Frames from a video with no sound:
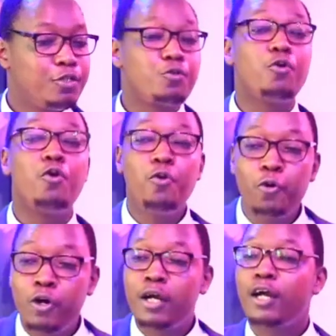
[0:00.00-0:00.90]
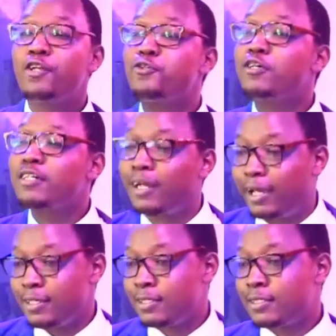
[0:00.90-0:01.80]
to look to
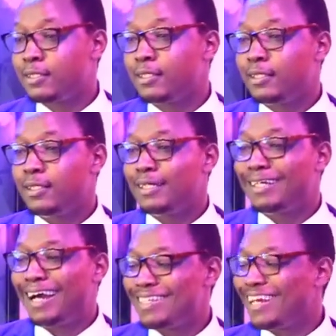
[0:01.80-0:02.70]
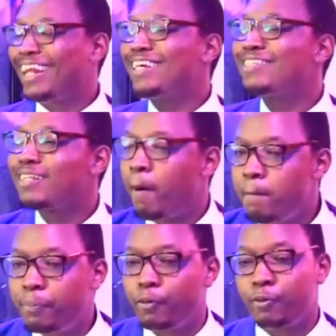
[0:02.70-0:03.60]
Christ as an
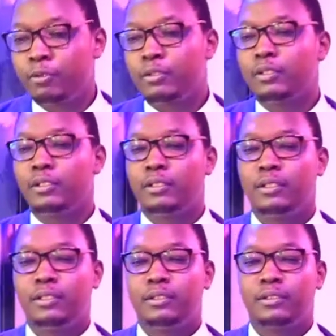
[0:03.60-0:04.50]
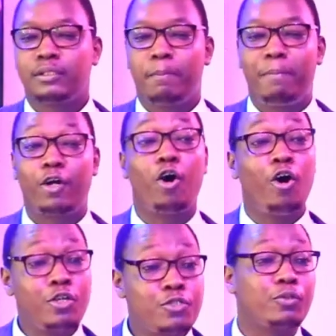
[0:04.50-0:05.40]
example, but
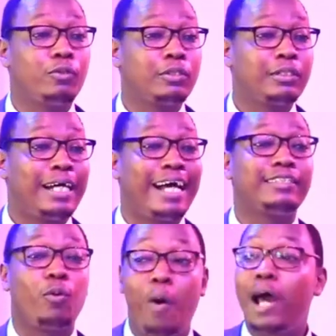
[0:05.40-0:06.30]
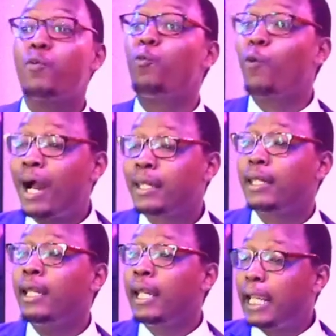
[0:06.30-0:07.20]
also as the one
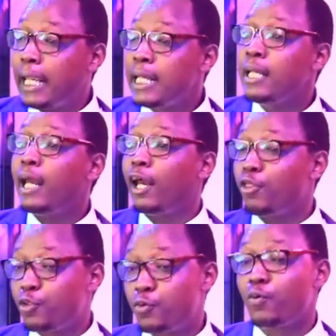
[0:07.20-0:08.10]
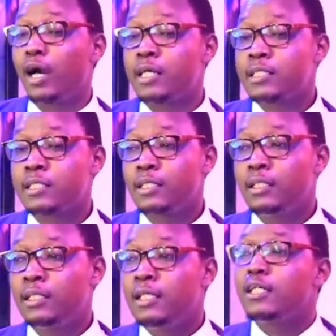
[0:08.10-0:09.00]
working in and through us.
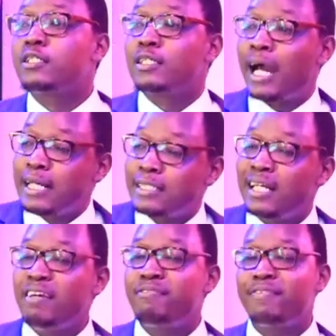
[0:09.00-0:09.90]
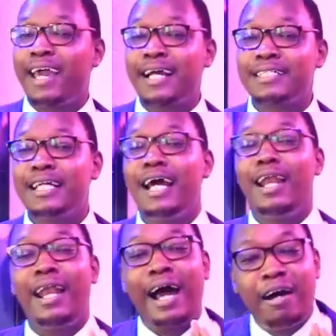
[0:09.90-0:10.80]
Christ, in effect,
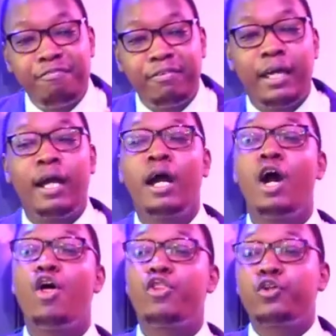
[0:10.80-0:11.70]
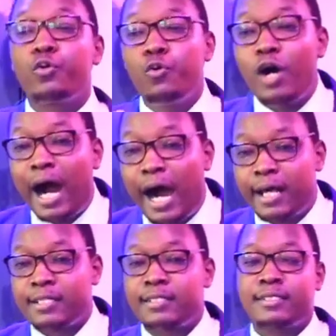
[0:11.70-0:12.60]
loving through
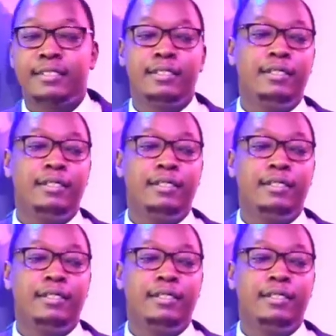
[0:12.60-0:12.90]
us.